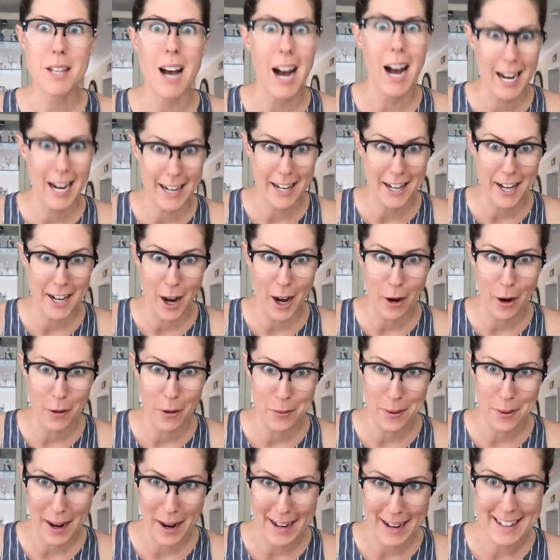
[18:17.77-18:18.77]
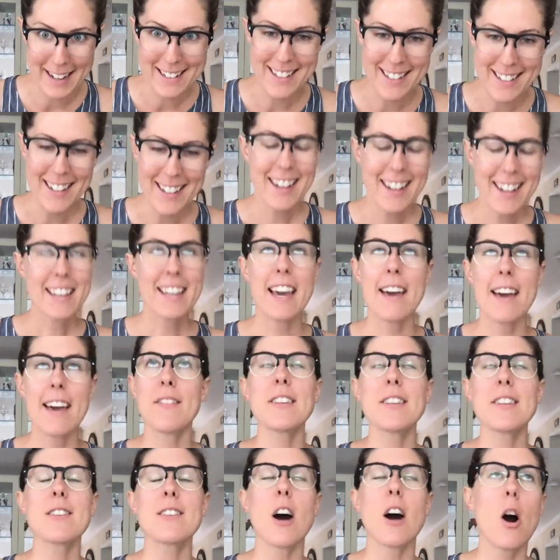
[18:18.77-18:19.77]
I know, right? Kevin
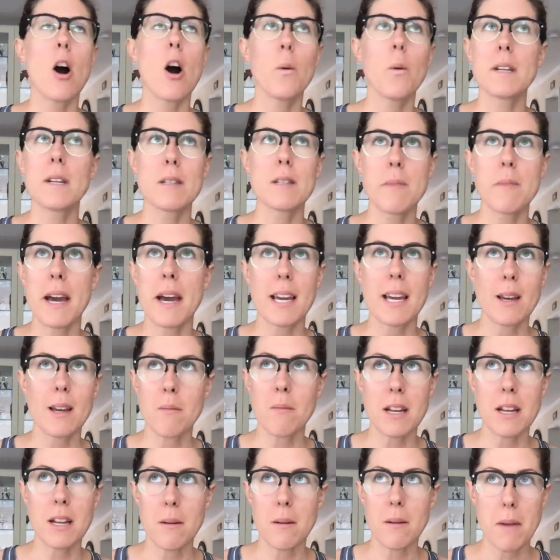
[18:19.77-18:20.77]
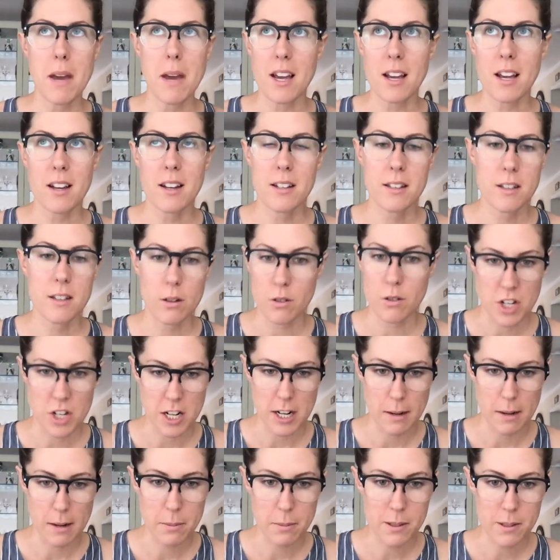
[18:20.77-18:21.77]
is always begging me to make those
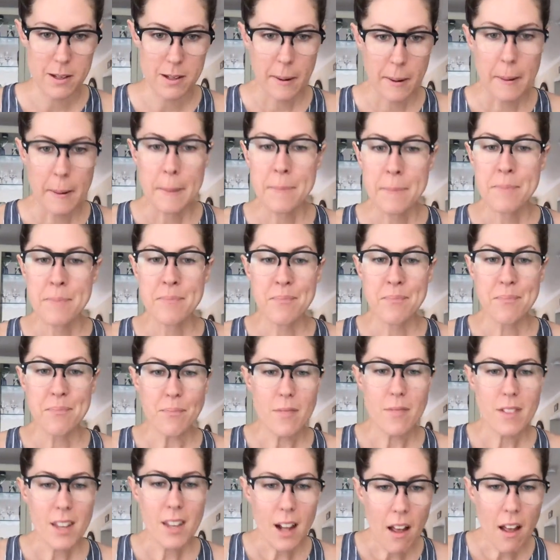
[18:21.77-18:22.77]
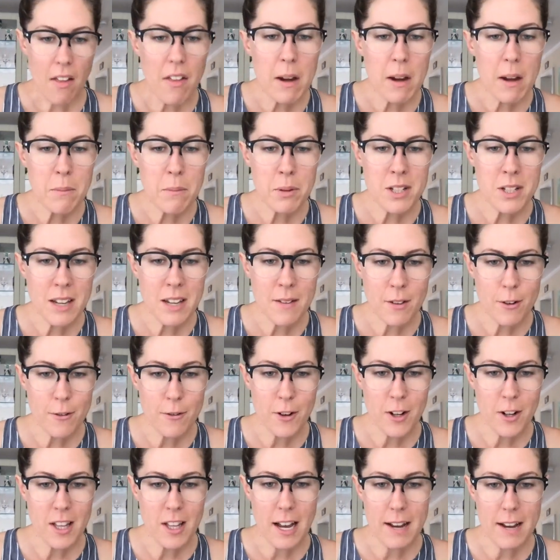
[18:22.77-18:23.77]
chips. And then Believer
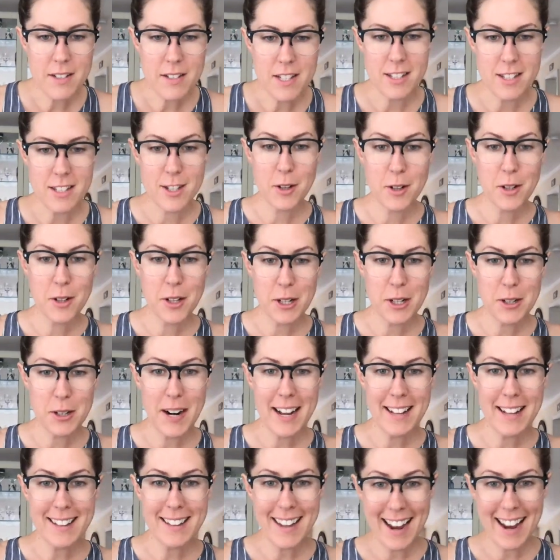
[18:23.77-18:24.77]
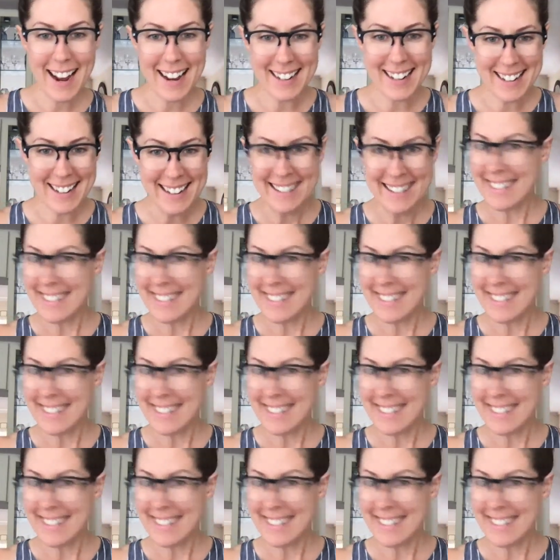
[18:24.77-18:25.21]
for Life says, You look great, Leanne.